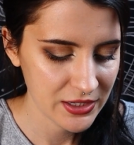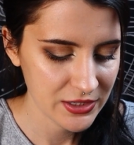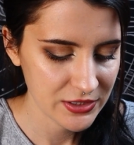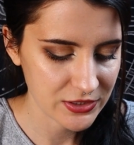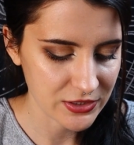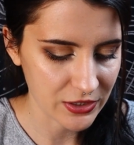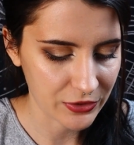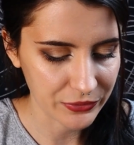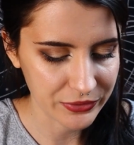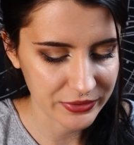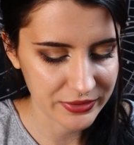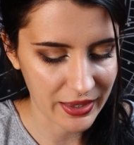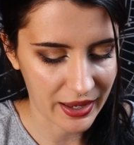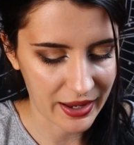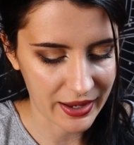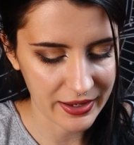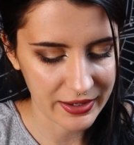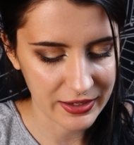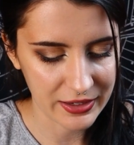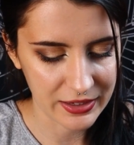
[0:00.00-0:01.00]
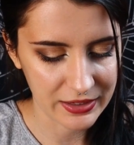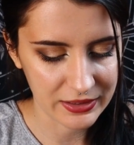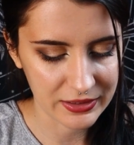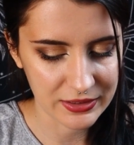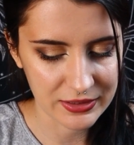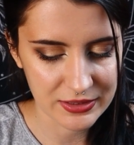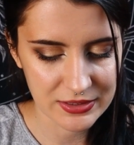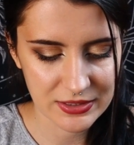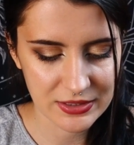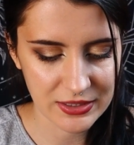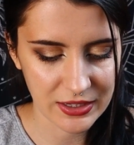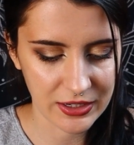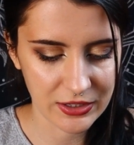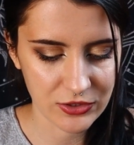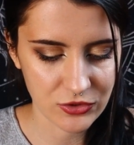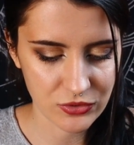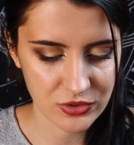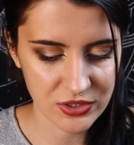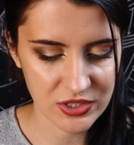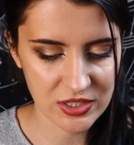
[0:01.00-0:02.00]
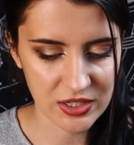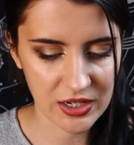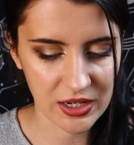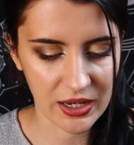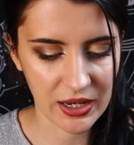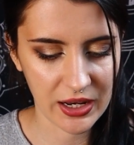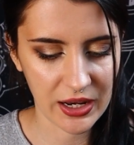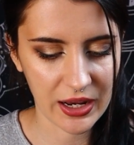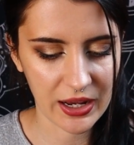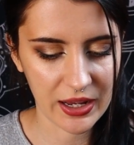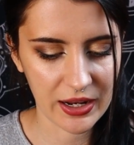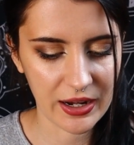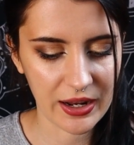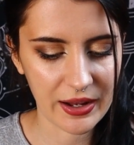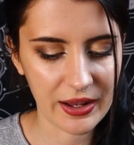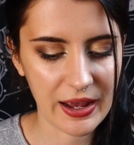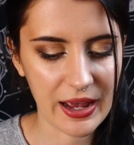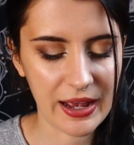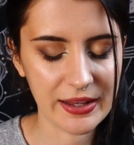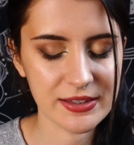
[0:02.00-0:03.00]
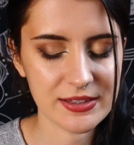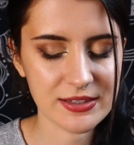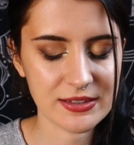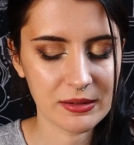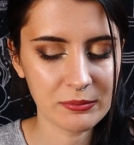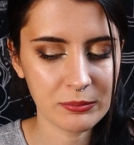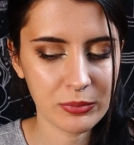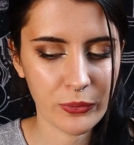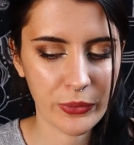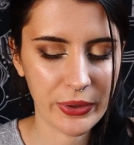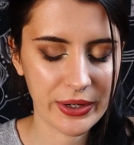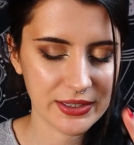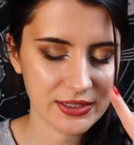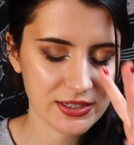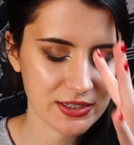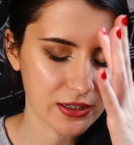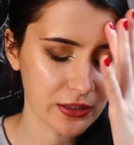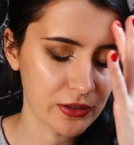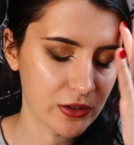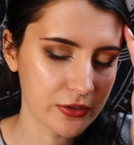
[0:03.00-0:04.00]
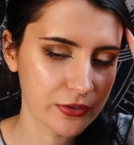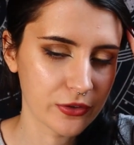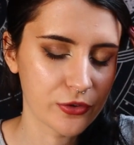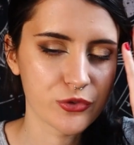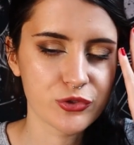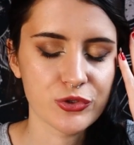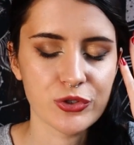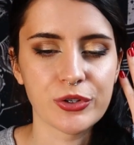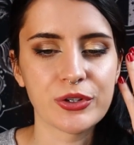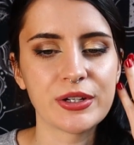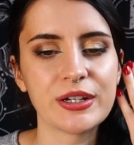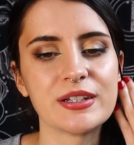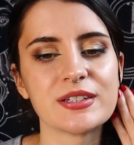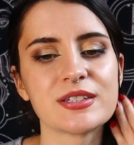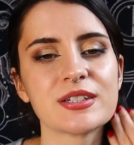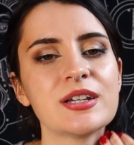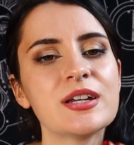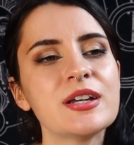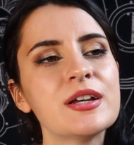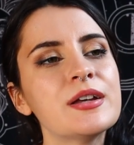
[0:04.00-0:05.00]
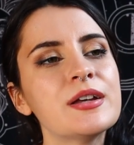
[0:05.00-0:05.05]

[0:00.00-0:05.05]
So that is interesting. And at some points along those journeys,